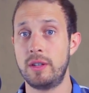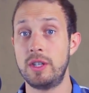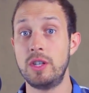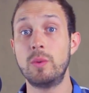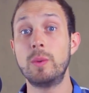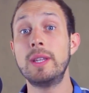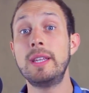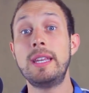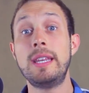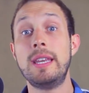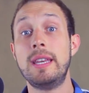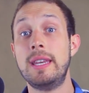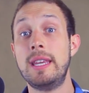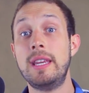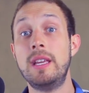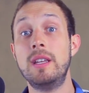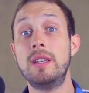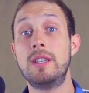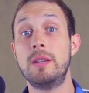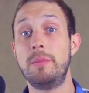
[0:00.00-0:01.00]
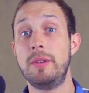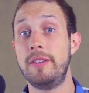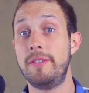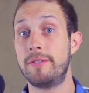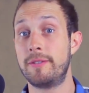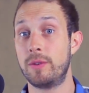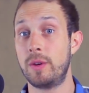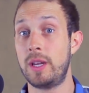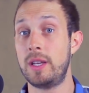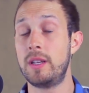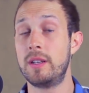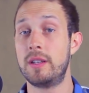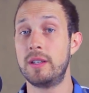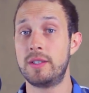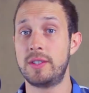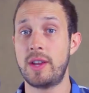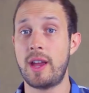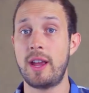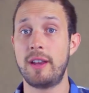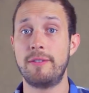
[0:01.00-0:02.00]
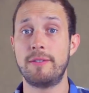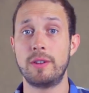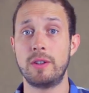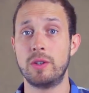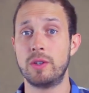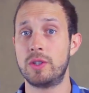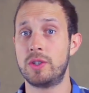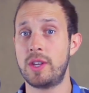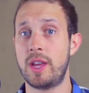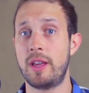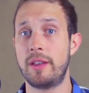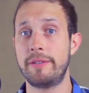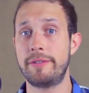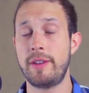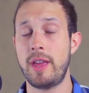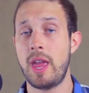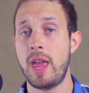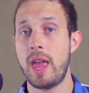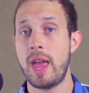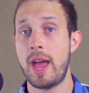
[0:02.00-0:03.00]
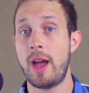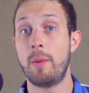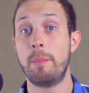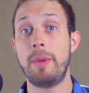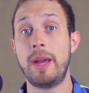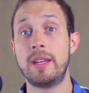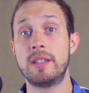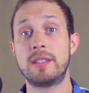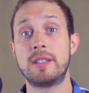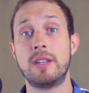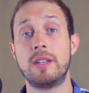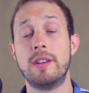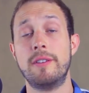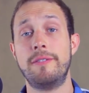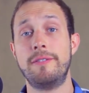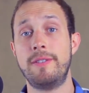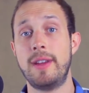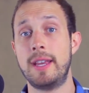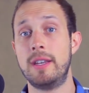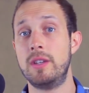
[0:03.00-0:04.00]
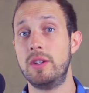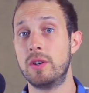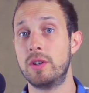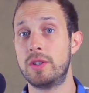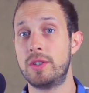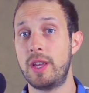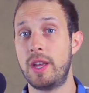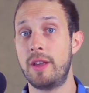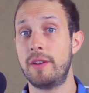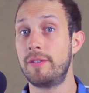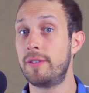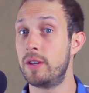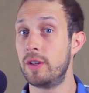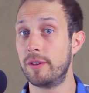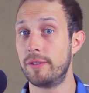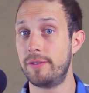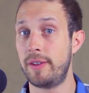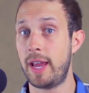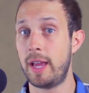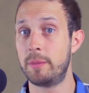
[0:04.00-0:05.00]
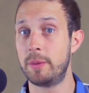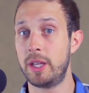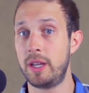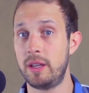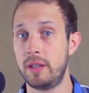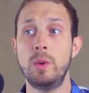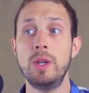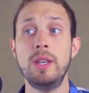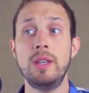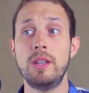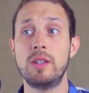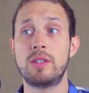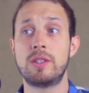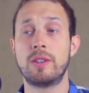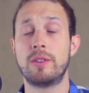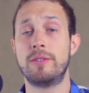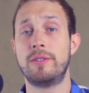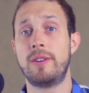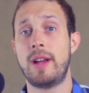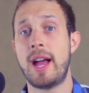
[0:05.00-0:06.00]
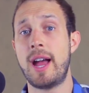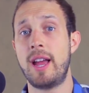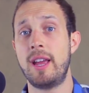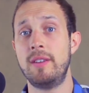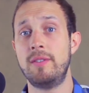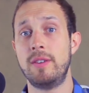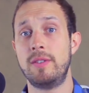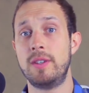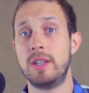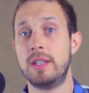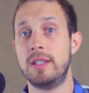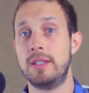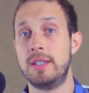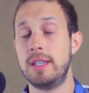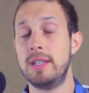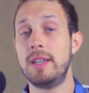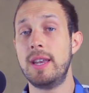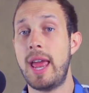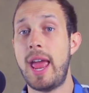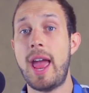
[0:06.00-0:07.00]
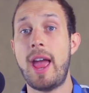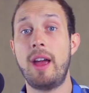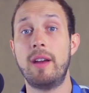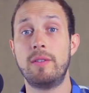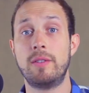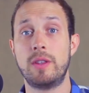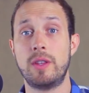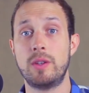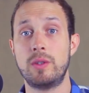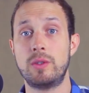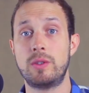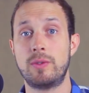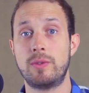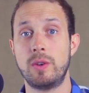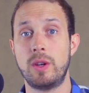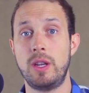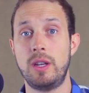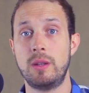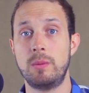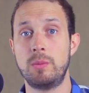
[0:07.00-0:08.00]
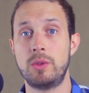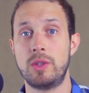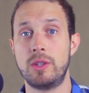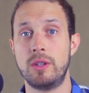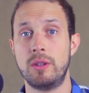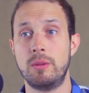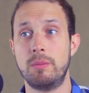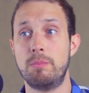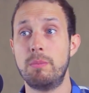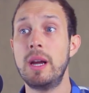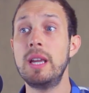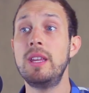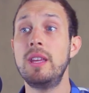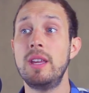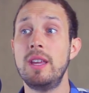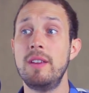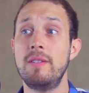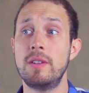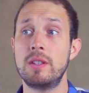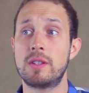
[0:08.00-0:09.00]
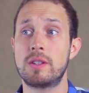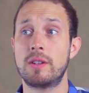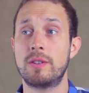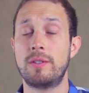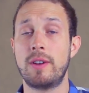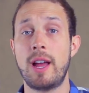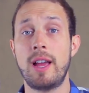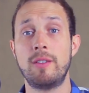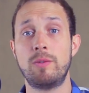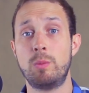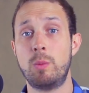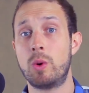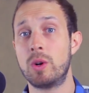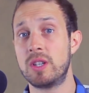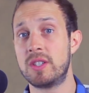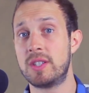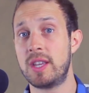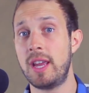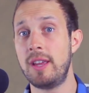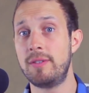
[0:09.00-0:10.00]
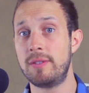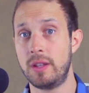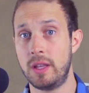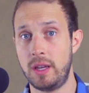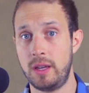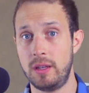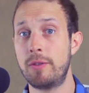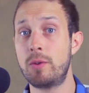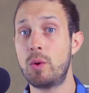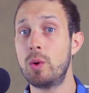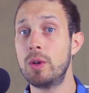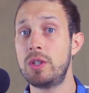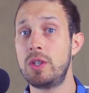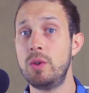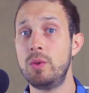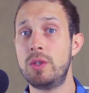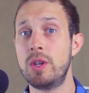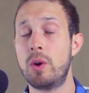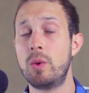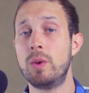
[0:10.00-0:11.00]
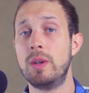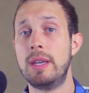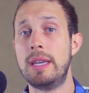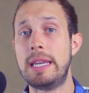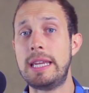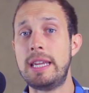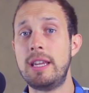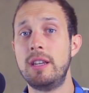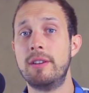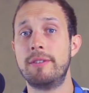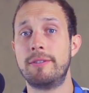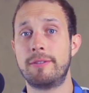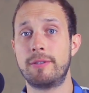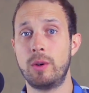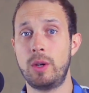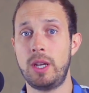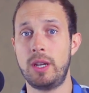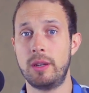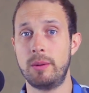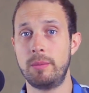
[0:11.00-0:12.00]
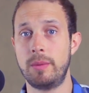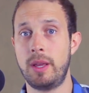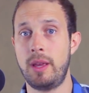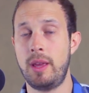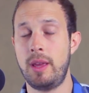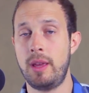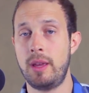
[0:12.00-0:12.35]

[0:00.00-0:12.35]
Do you really need to be free to decide for yourself how best to defend yourself and your family? Wouldn't you survive if you didn't have those freedoms? And might you even survive more safely? Of course you don't need freedom,